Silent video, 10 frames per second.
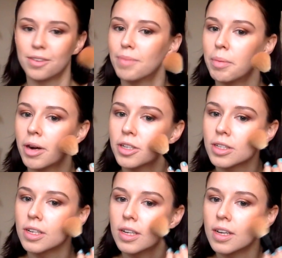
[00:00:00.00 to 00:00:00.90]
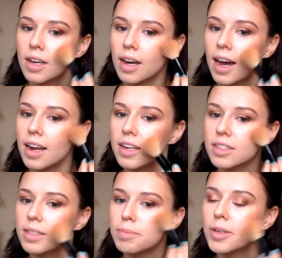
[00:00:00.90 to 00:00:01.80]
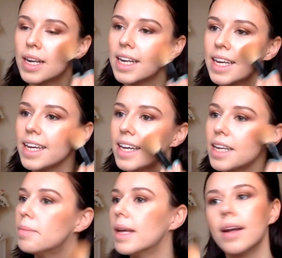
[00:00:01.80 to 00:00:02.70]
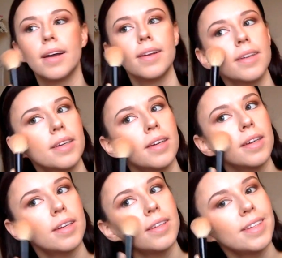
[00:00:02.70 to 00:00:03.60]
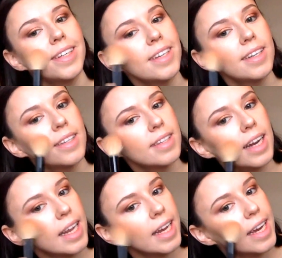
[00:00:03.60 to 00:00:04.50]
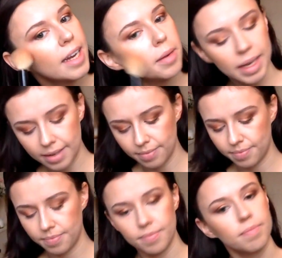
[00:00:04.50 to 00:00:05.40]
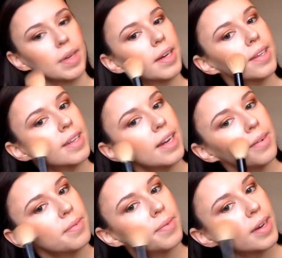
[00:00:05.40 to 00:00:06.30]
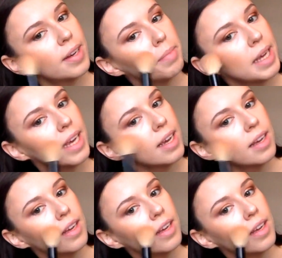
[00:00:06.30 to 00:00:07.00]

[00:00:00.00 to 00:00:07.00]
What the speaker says: of my brush and I just put a little bit on, just a little bit, because I don't want to be